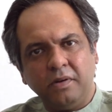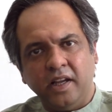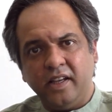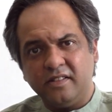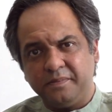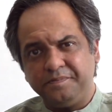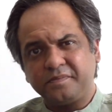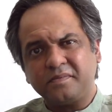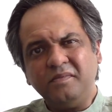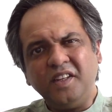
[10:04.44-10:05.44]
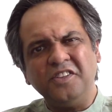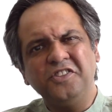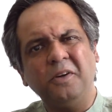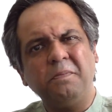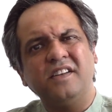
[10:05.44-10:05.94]
place,
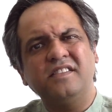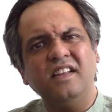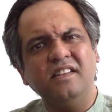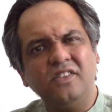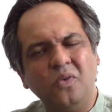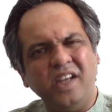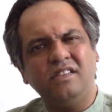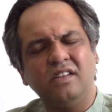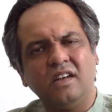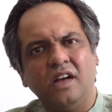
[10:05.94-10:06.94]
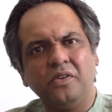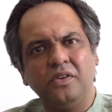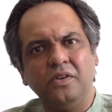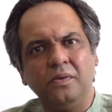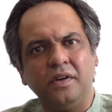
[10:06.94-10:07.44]
stop asking this question, how
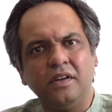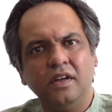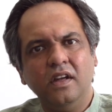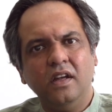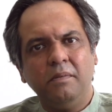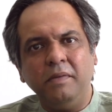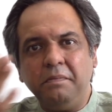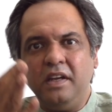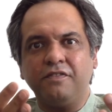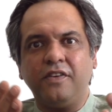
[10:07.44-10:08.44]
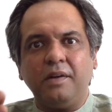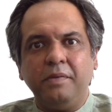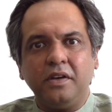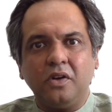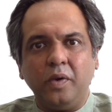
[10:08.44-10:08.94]
to do it. Maybe a far
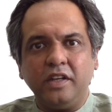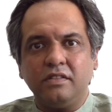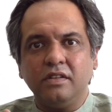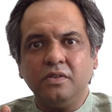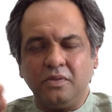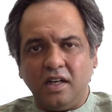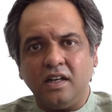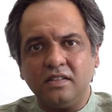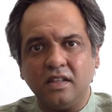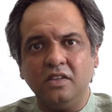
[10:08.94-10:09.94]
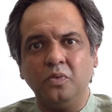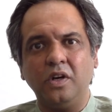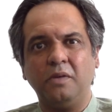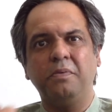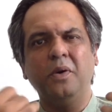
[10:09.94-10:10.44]
better question to ask is,
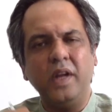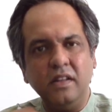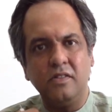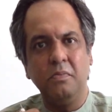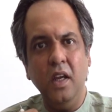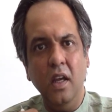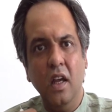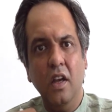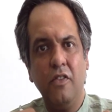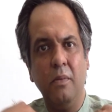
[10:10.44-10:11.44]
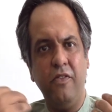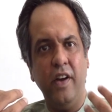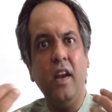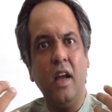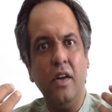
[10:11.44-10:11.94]
what prevents me from
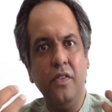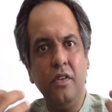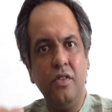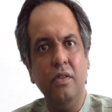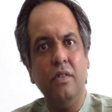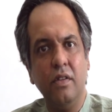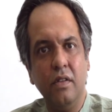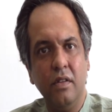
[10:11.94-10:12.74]
finding out the truth?